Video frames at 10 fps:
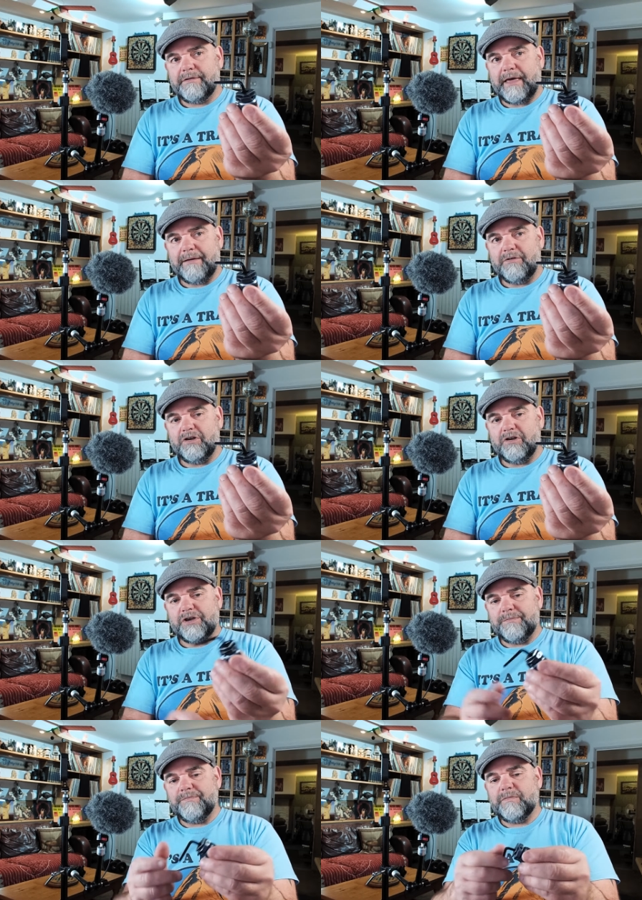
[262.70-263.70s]
that, like
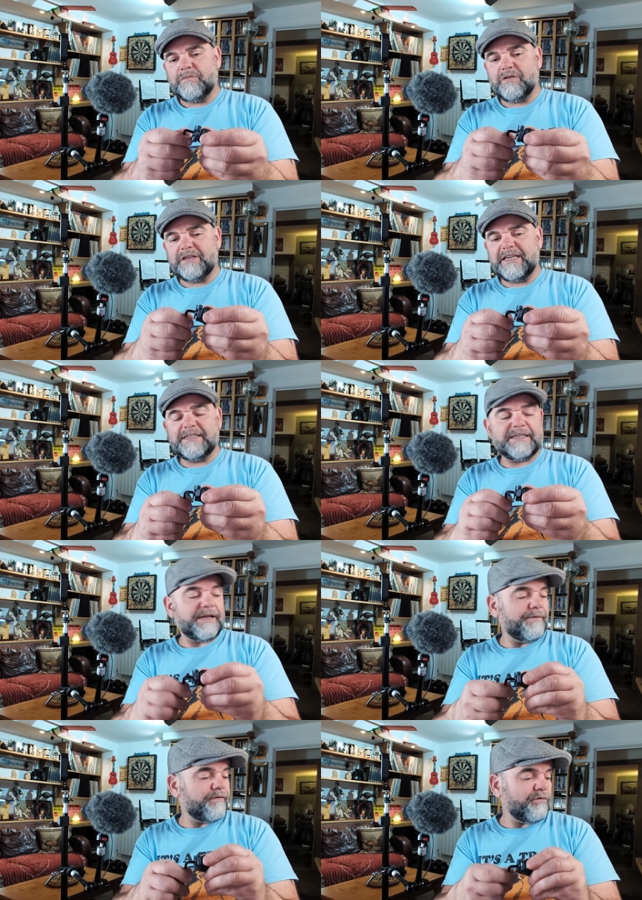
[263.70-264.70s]
so. So that's easy
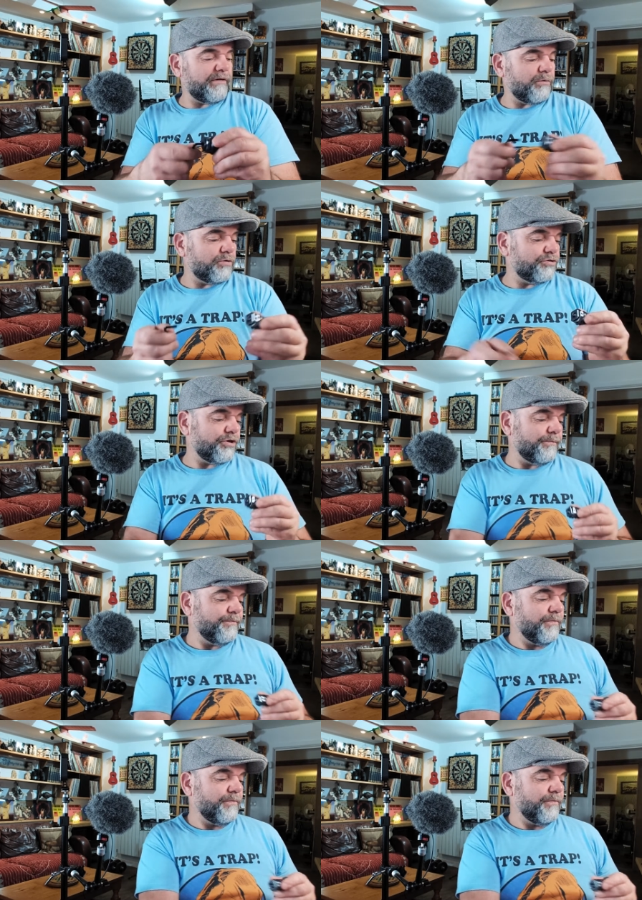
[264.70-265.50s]
done if you really want to.